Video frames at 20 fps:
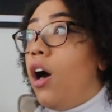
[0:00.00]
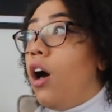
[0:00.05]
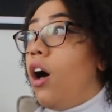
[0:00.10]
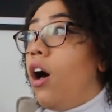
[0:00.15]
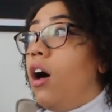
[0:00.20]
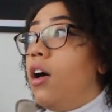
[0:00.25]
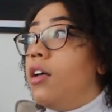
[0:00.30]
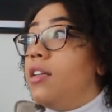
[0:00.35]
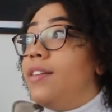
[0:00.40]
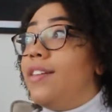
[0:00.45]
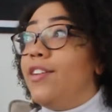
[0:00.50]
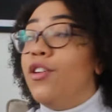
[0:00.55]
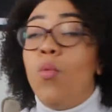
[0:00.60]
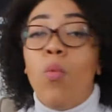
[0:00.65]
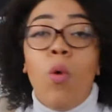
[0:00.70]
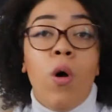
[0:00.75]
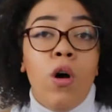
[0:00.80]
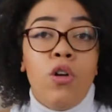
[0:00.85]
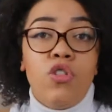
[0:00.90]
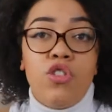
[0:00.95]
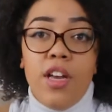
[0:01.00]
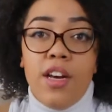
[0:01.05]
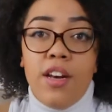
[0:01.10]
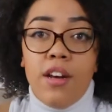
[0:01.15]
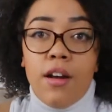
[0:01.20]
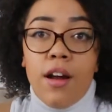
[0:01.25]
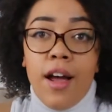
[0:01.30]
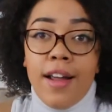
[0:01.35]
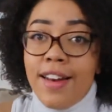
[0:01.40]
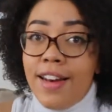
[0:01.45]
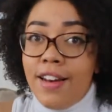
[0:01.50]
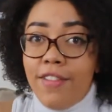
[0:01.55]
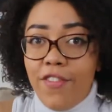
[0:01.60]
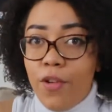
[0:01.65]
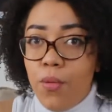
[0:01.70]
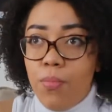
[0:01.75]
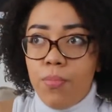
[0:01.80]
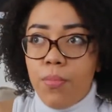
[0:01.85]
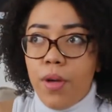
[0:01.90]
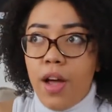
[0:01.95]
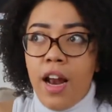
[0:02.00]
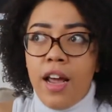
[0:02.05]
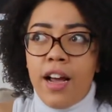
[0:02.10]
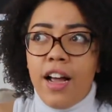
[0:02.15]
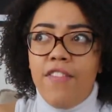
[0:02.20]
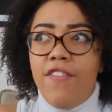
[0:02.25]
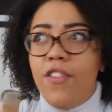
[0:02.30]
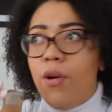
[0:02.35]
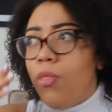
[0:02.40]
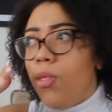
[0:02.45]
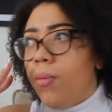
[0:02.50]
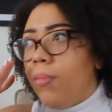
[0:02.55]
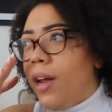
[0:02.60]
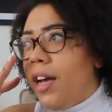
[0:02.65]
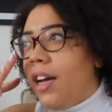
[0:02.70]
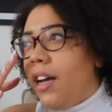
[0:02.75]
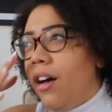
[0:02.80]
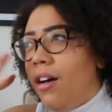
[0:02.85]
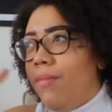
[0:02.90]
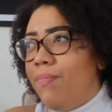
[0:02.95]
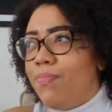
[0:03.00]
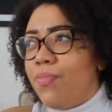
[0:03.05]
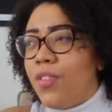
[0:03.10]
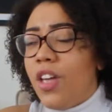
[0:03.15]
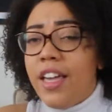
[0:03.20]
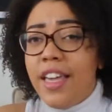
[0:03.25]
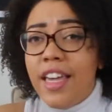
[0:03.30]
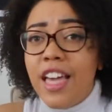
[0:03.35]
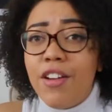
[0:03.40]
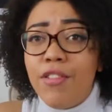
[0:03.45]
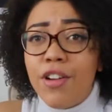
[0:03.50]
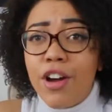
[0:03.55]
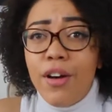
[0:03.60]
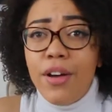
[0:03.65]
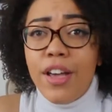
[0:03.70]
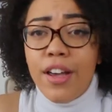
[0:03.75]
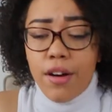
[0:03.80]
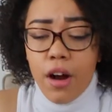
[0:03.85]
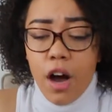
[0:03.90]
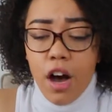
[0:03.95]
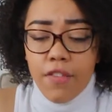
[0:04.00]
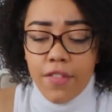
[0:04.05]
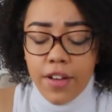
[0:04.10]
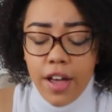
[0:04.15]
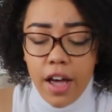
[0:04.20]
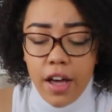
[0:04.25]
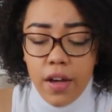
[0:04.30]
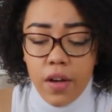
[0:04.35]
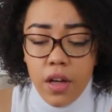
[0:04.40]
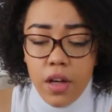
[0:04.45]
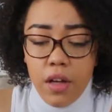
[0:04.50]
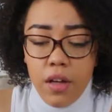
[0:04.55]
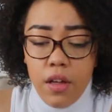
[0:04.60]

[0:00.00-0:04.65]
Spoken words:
are still watched and I didn't film, I filmed them like a year ago, year and a half ago.